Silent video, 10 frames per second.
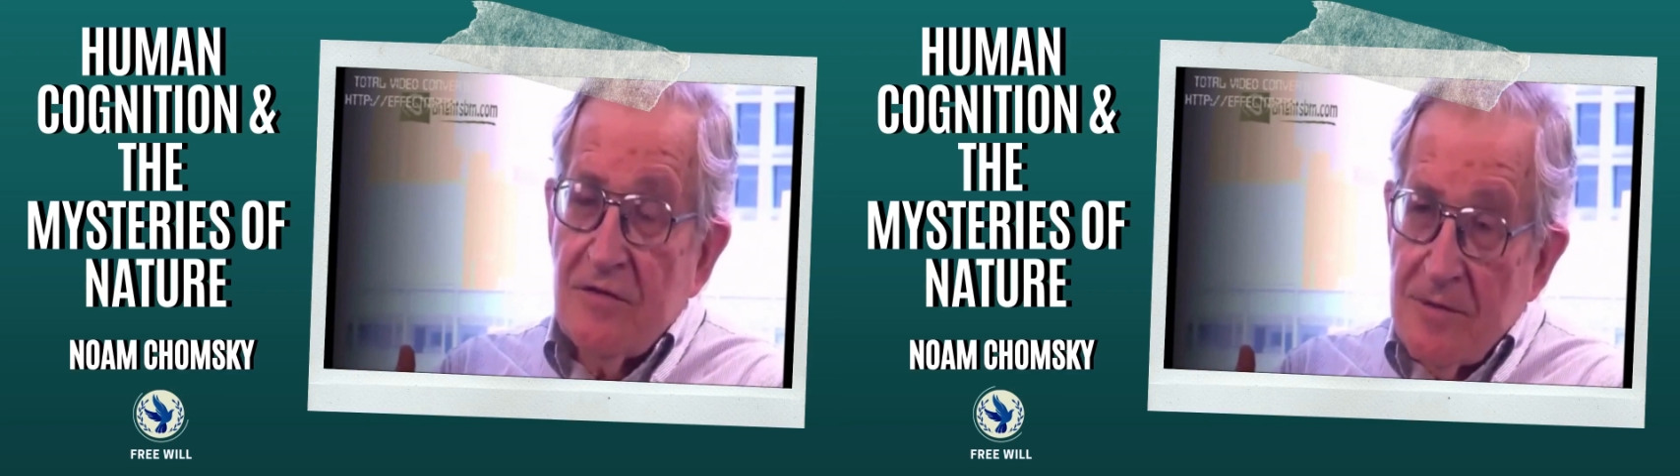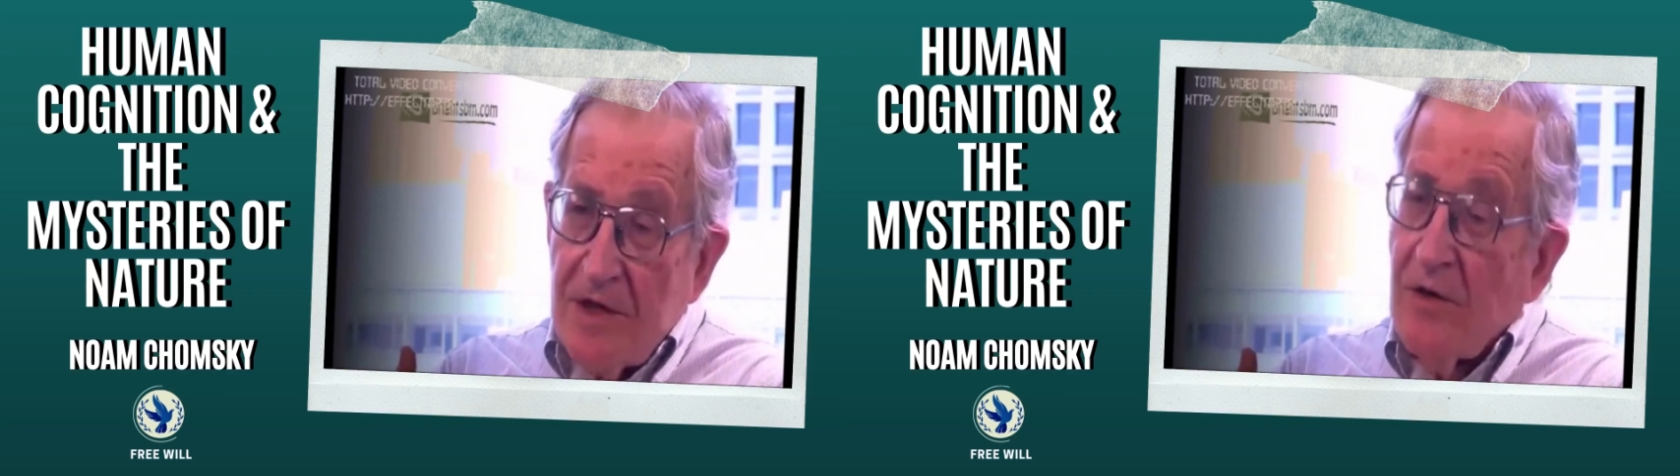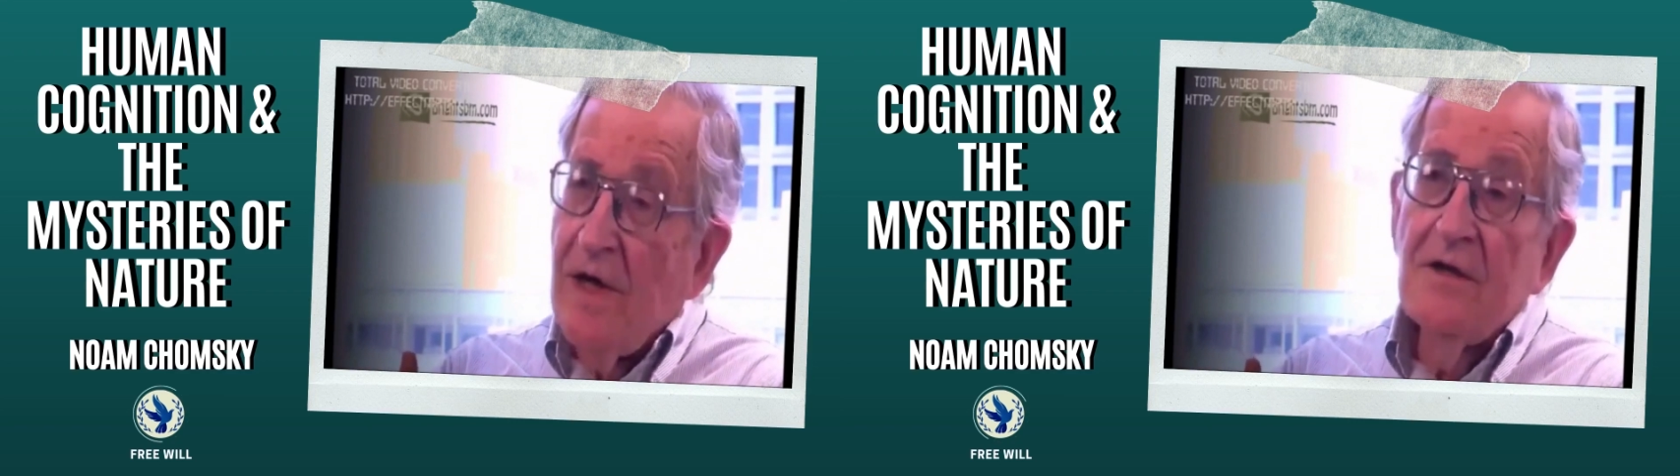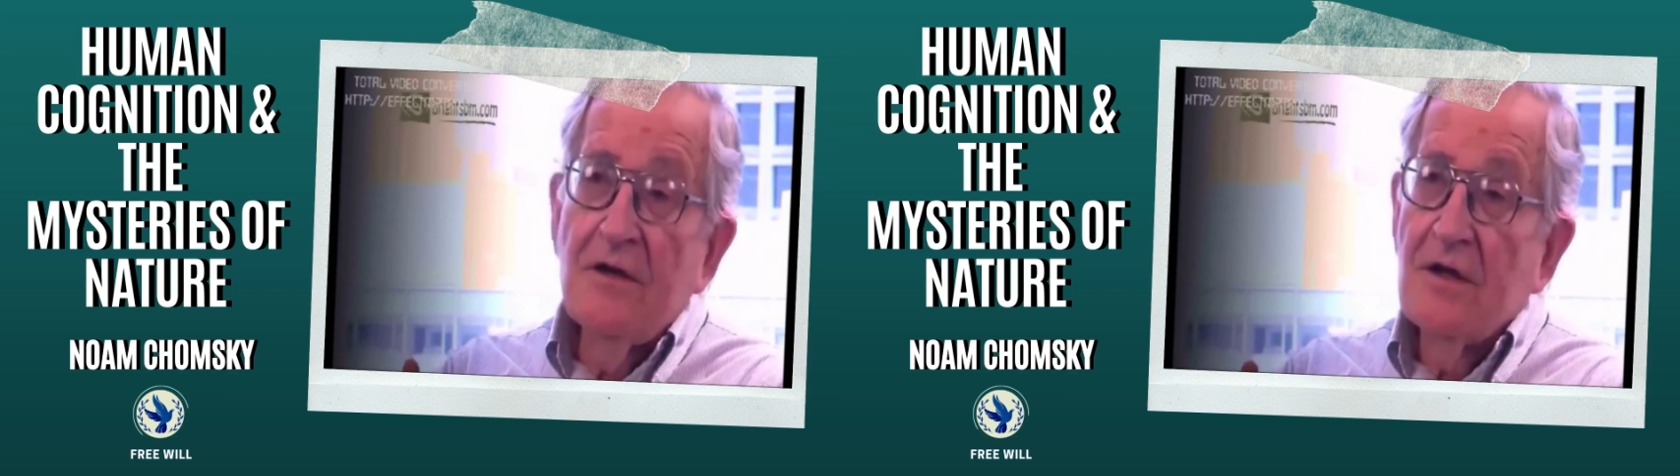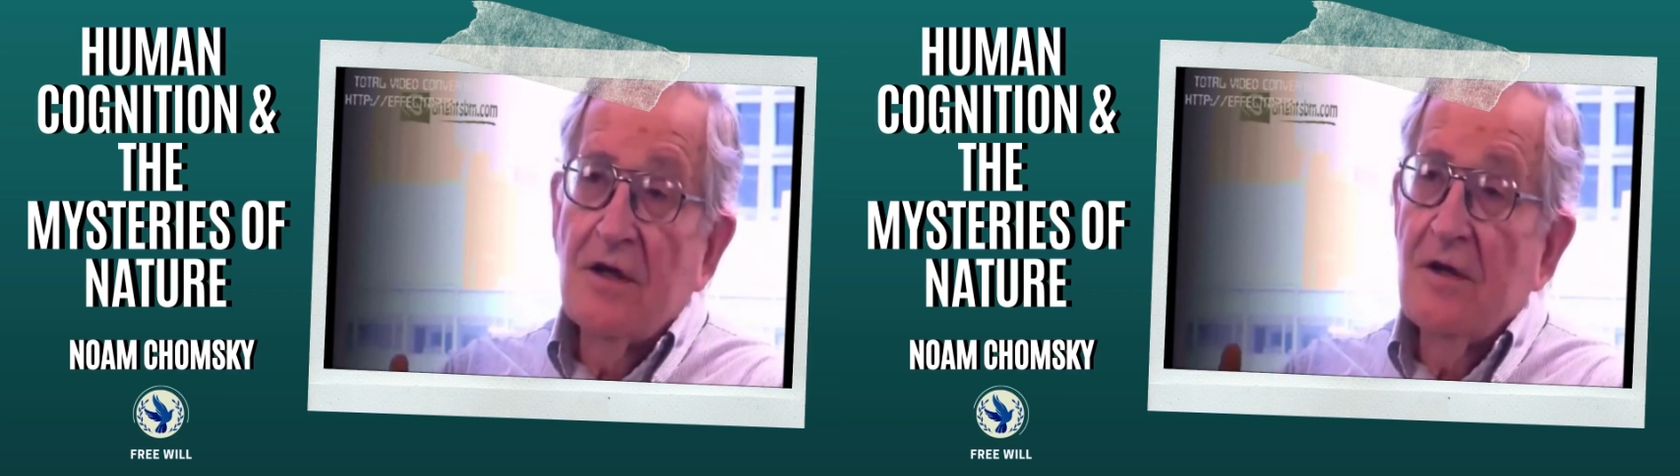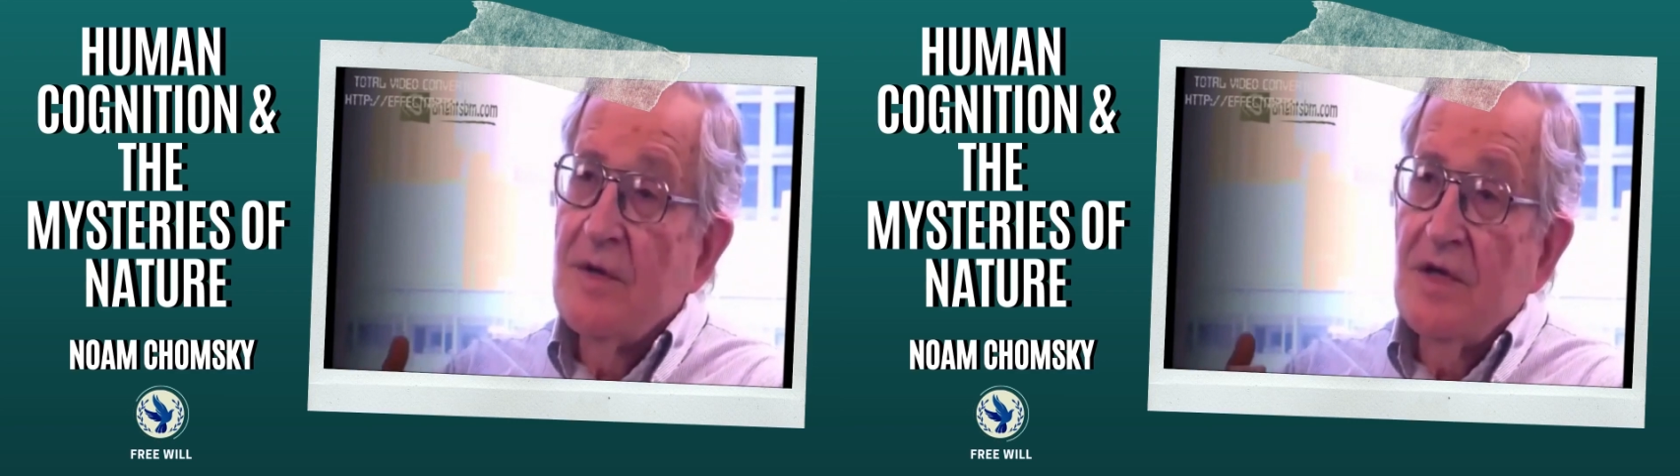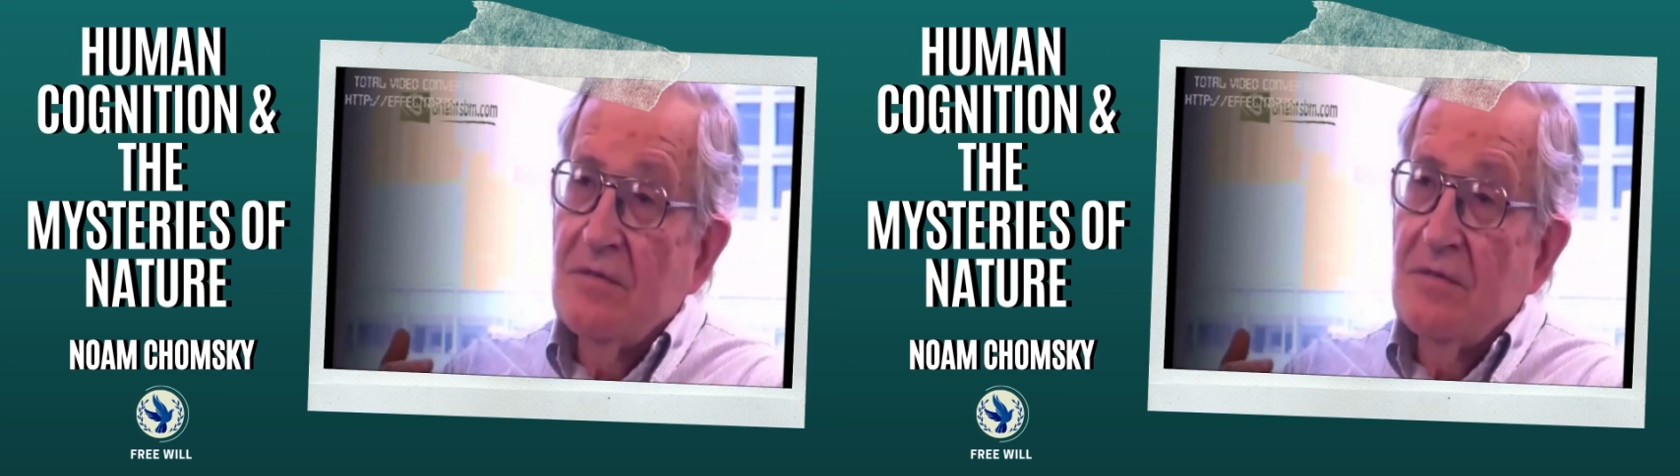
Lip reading: say, for my granddaughter,